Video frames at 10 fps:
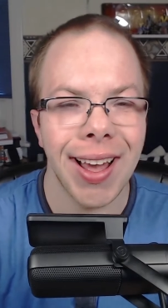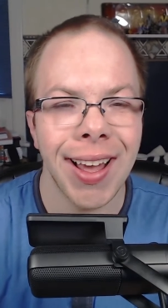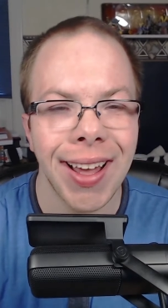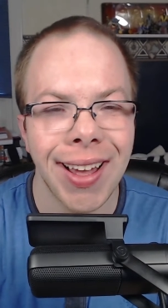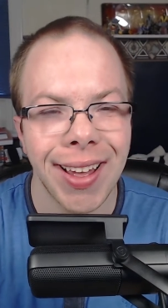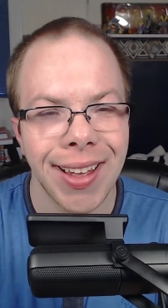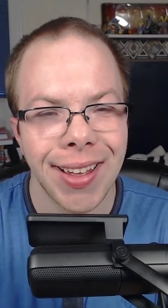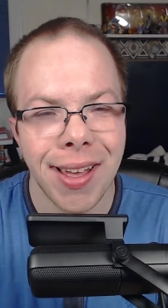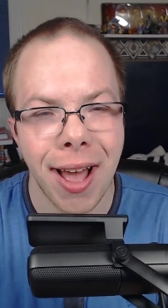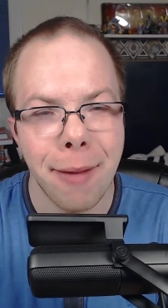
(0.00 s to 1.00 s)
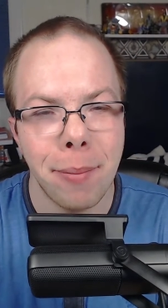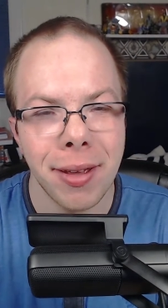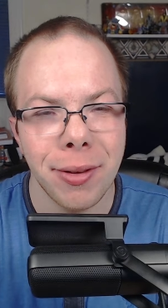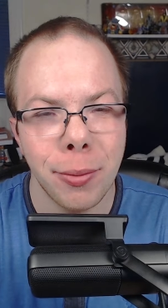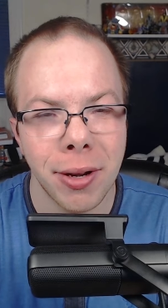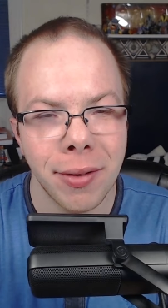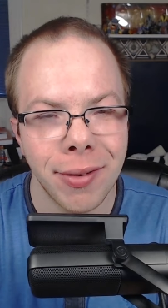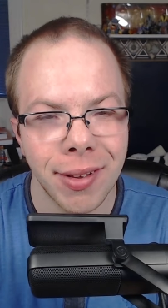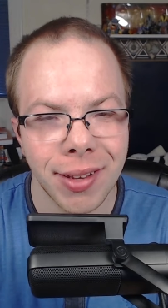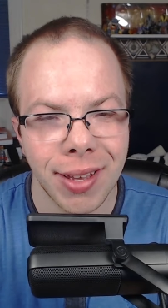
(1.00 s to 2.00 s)
Ha ha ha! I bet you would
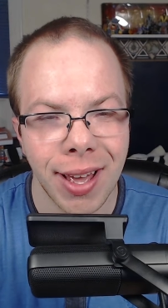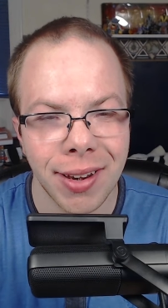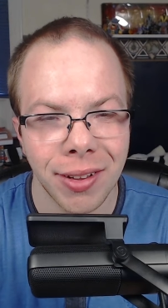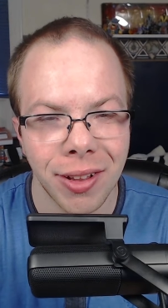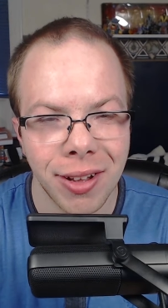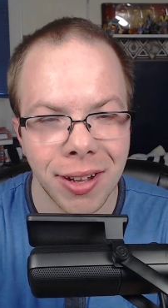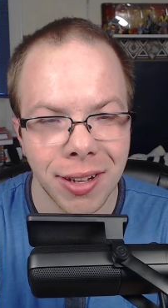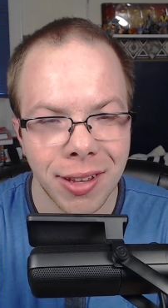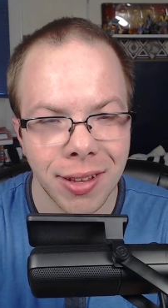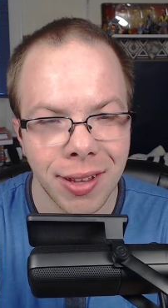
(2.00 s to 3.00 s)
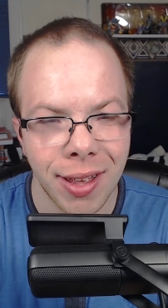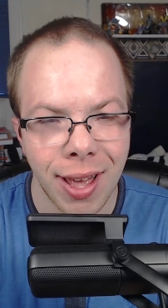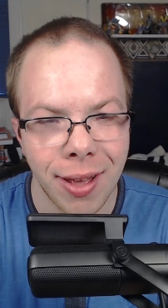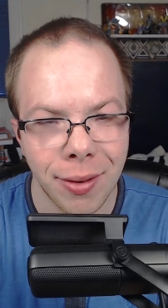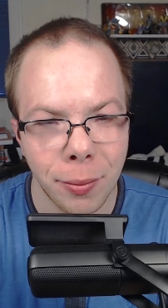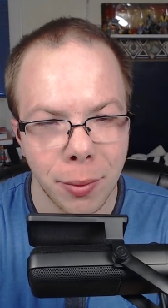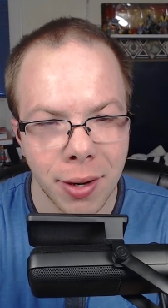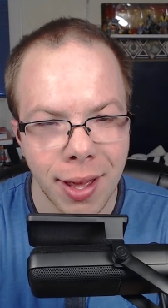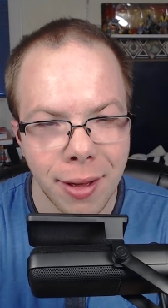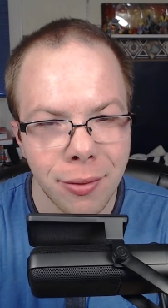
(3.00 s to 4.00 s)
have gotten along. Ha,
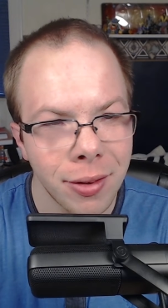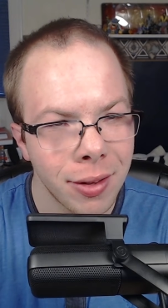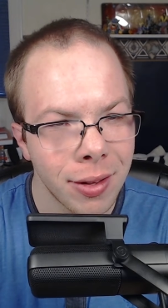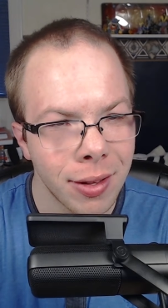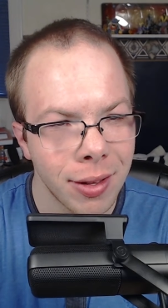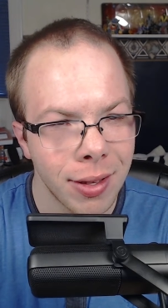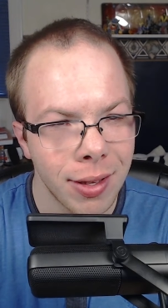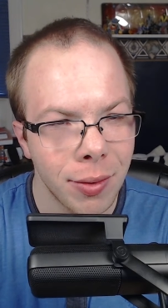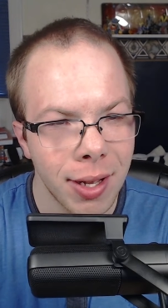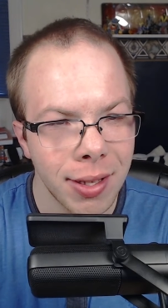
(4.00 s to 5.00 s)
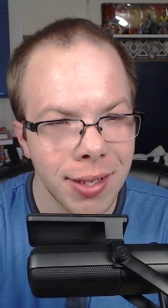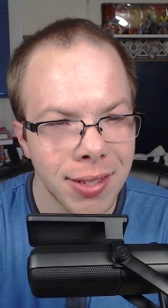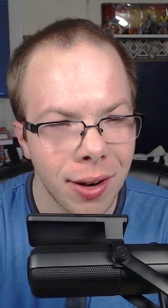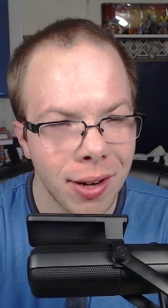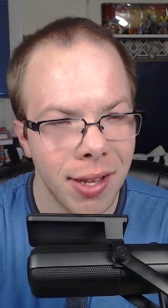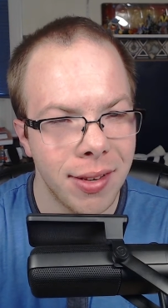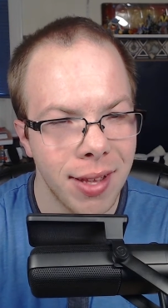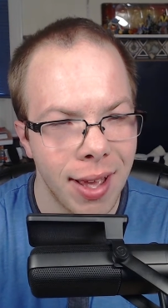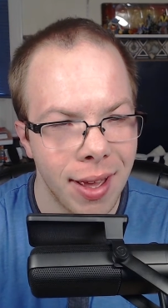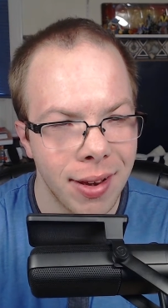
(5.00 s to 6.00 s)
would have? Well, he's already
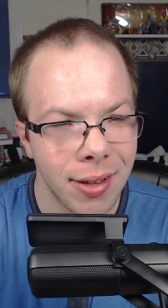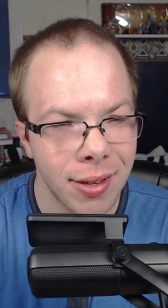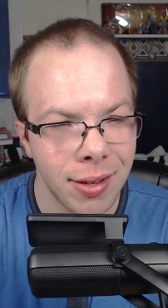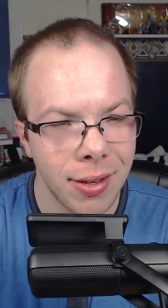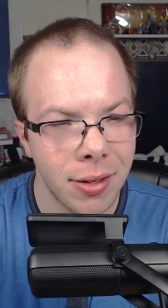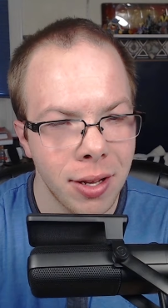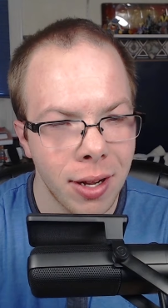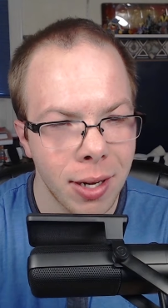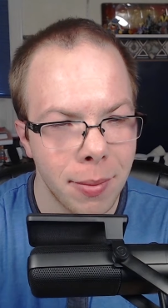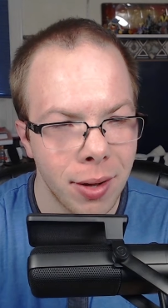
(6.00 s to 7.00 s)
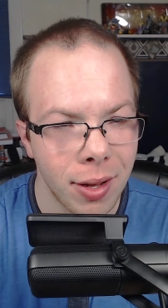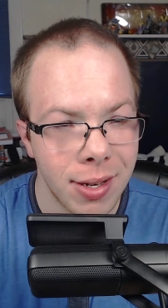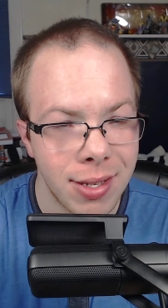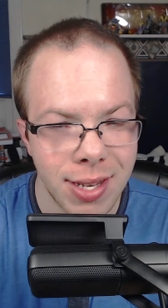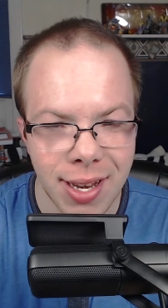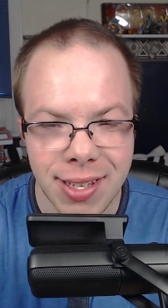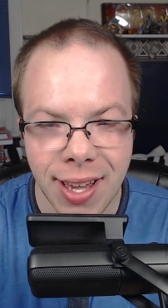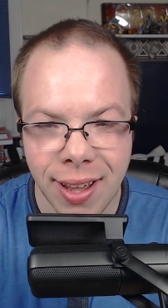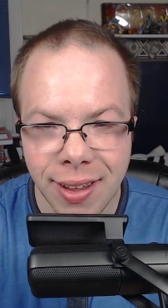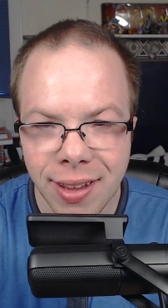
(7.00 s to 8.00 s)
dead. You're talking about a dead
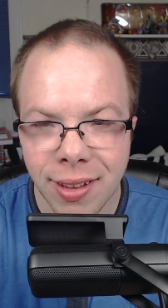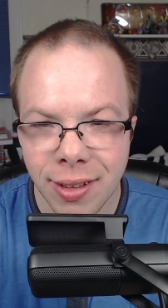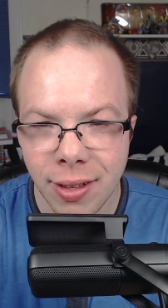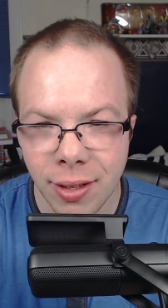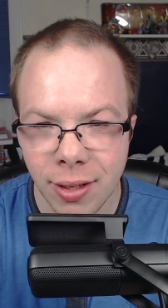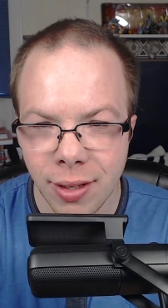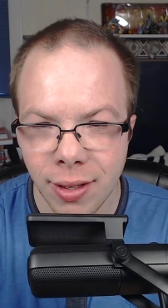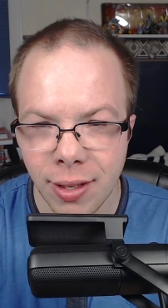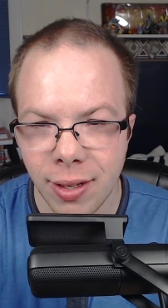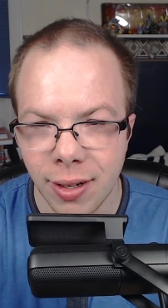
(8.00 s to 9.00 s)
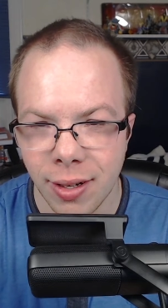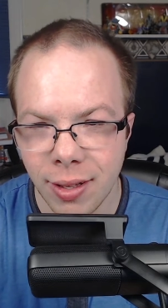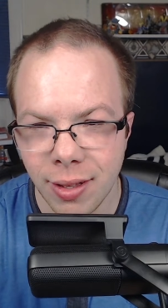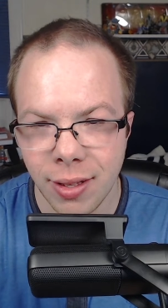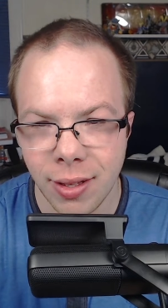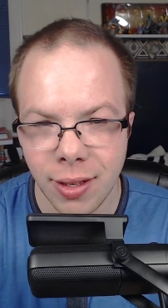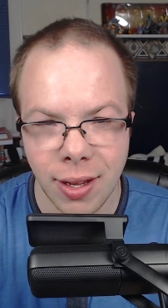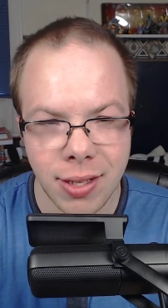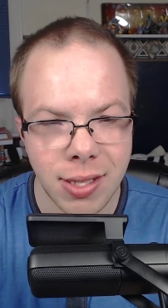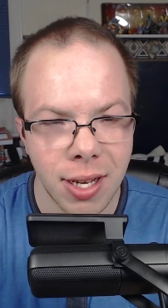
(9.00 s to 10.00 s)
guy? Here,
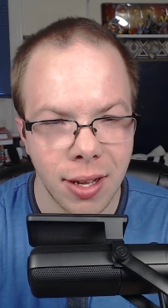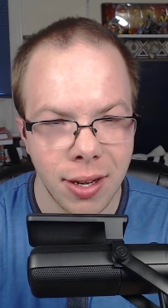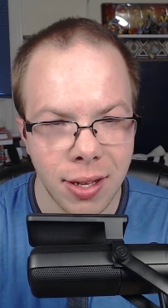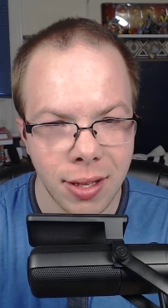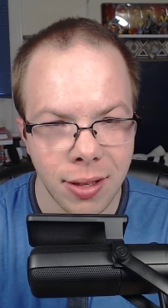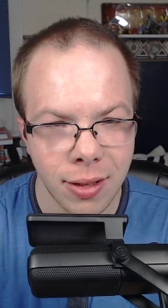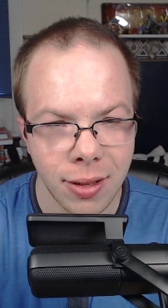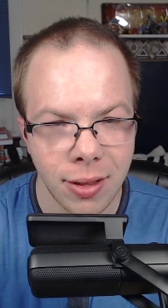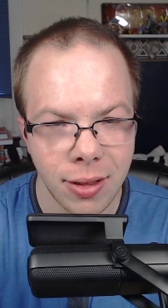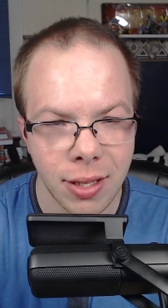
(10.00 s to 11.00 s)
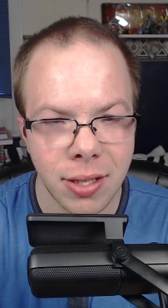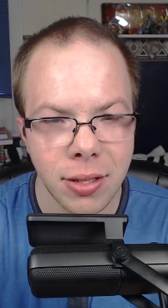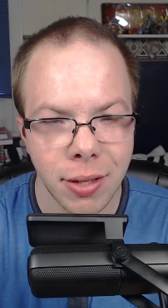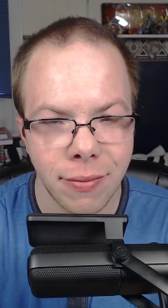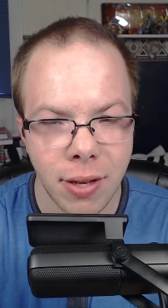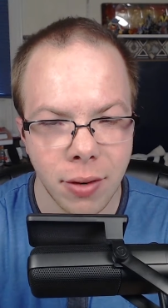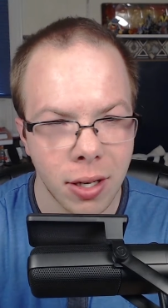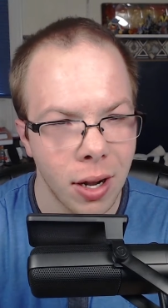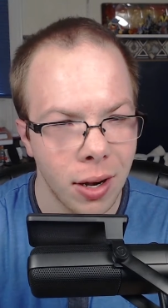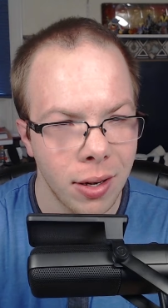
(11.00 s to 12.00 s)
it's done. This is your Vivre
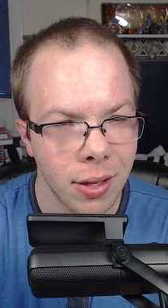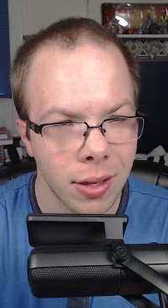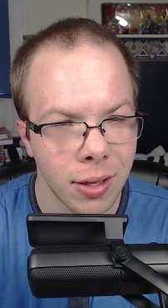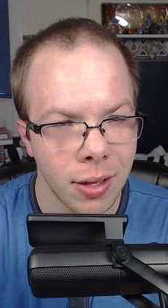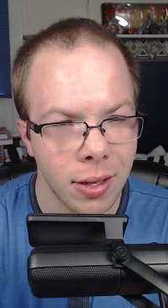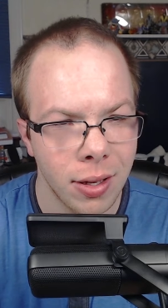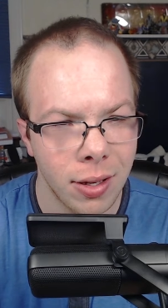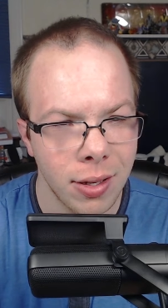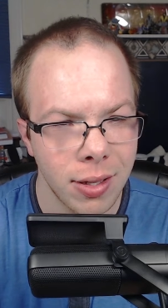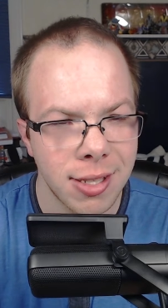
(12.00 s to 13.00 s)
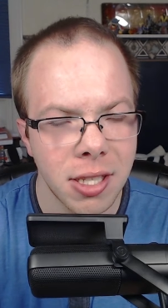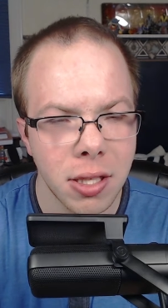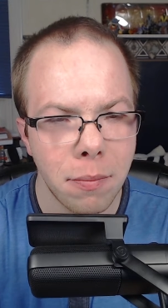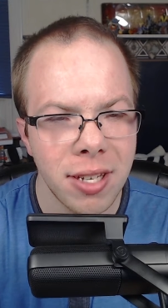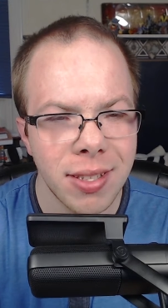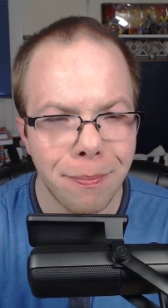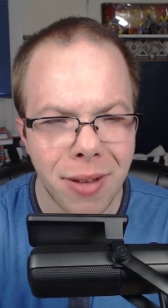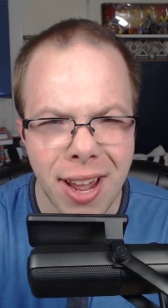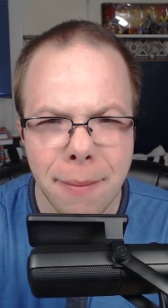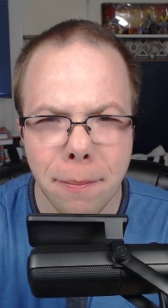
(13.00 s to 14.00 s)
card. Huh? It's just a piece of
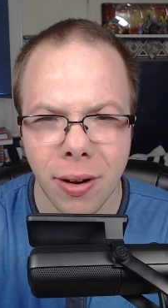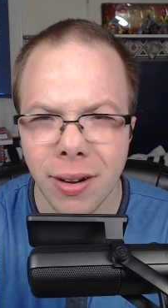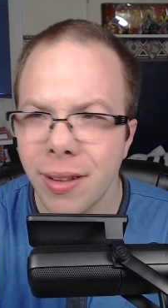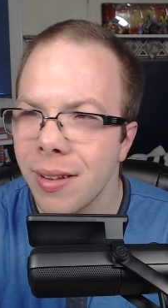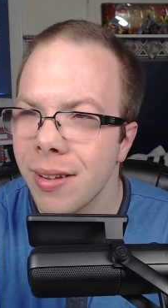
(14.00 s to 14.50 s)
paper.